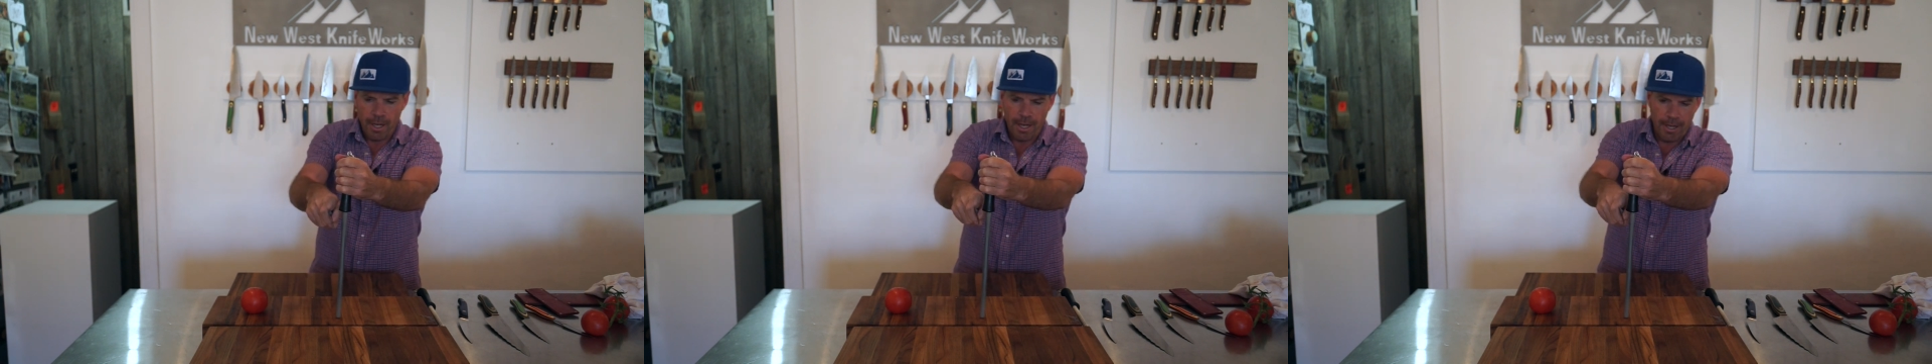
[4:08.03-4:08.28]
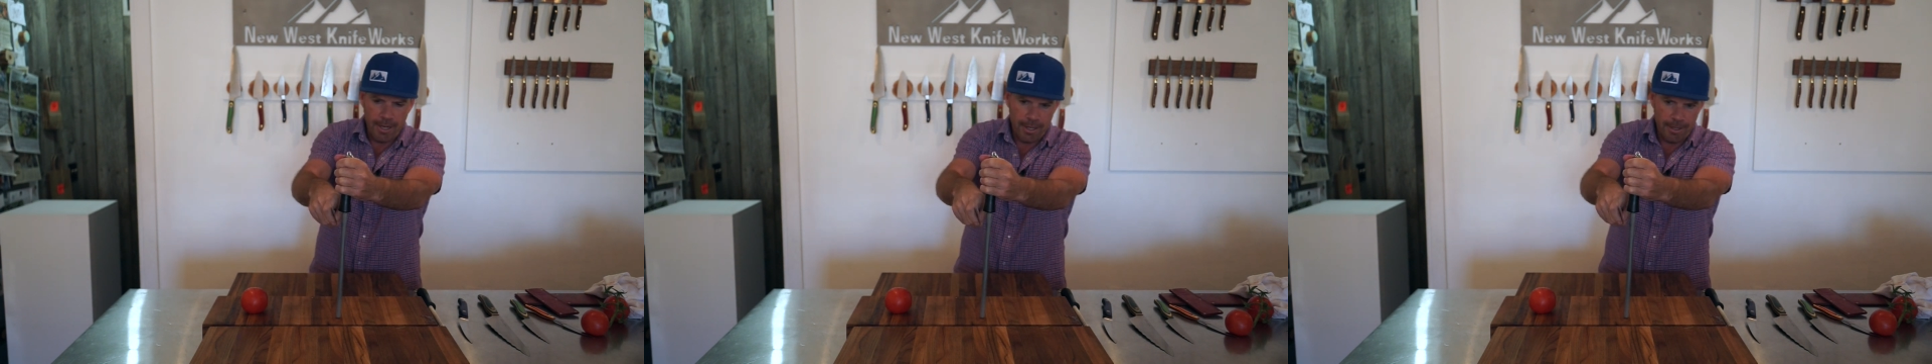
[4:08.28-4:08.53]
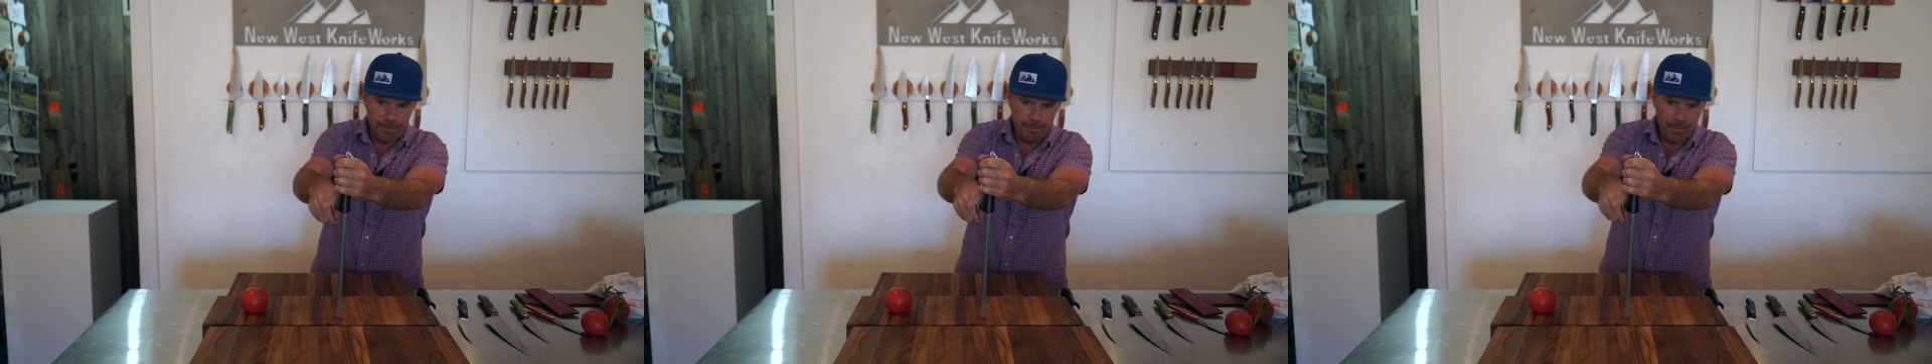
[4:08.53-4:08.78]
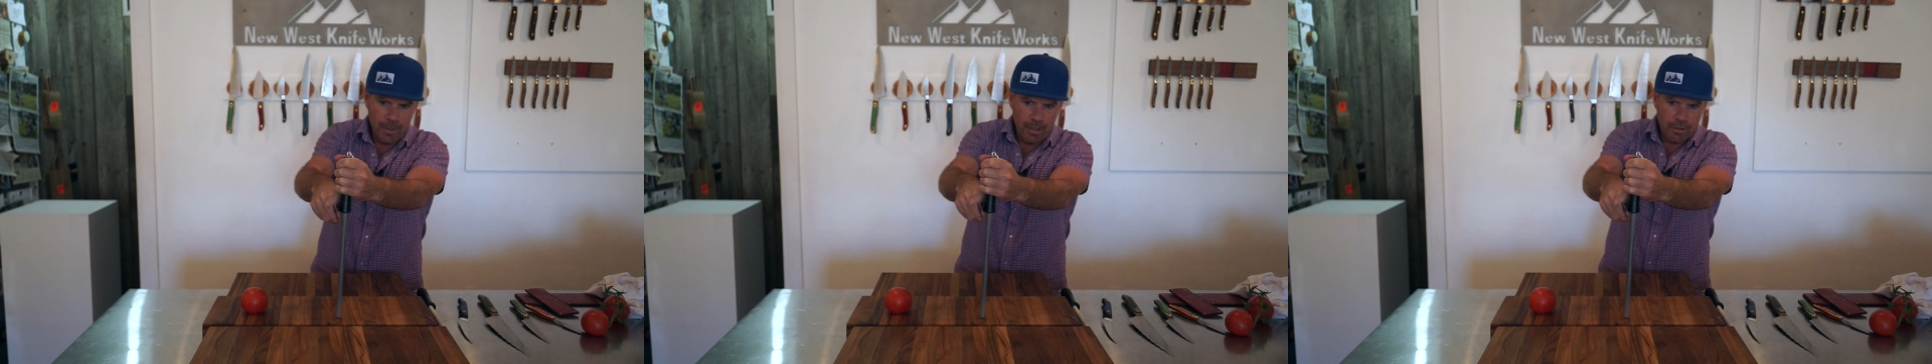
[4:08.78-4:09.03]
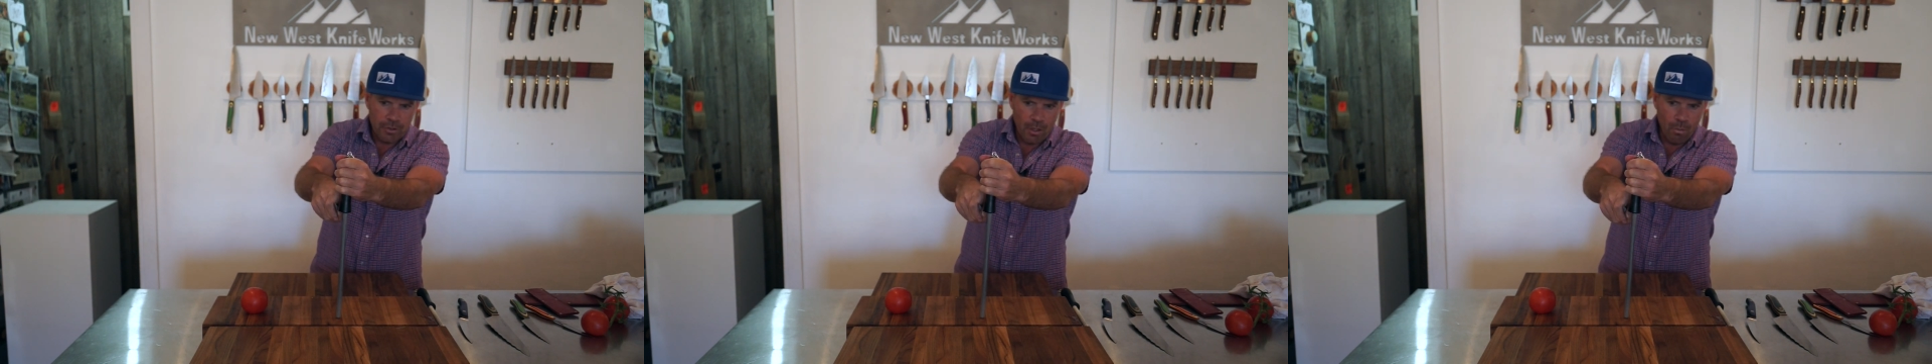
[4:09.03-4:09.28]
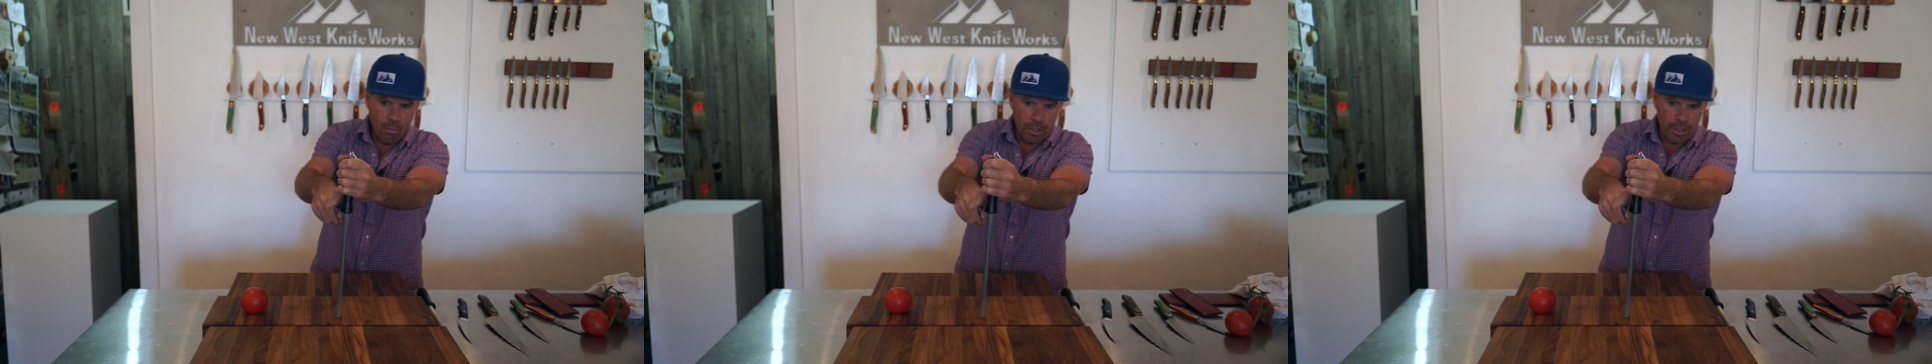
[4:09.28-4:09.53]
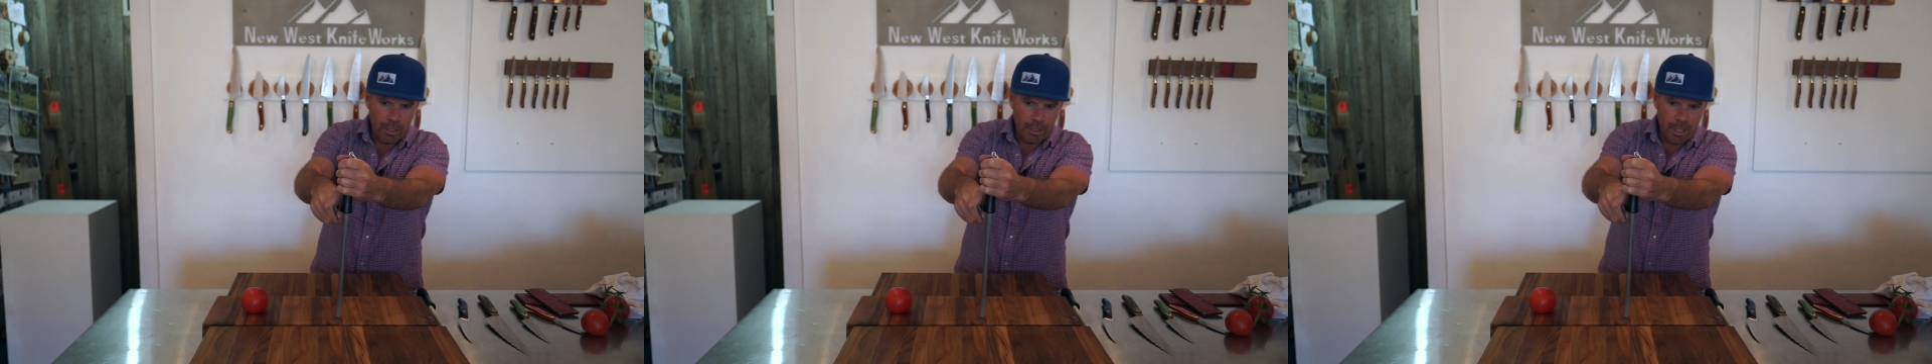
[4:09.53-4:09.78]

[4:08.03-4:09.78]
So I'm going